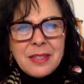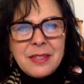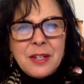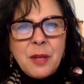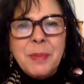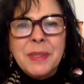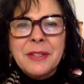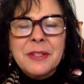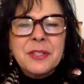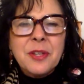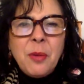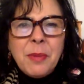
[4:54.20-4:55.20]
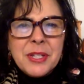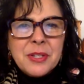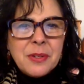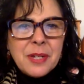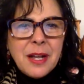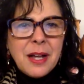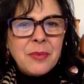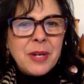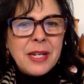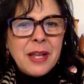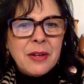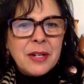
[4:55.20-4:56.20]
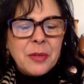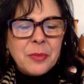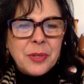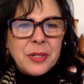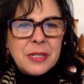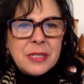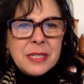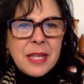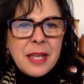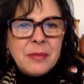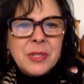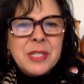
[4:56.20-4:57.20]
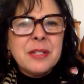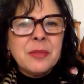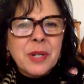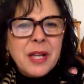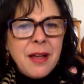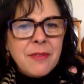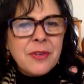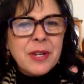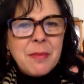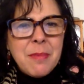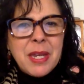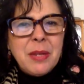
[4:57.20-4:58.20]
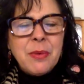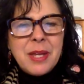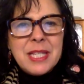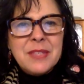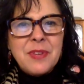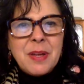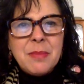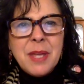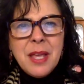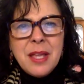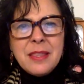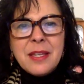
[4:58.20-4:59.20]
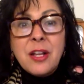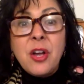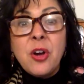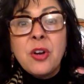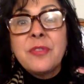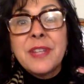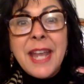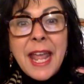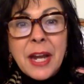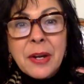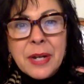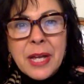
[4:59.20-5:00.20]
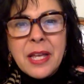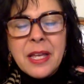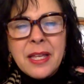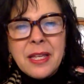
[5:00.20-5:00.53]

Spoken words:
You know, but there's so much going on right now in our world, and we're still recovering in many ways from the COVID era.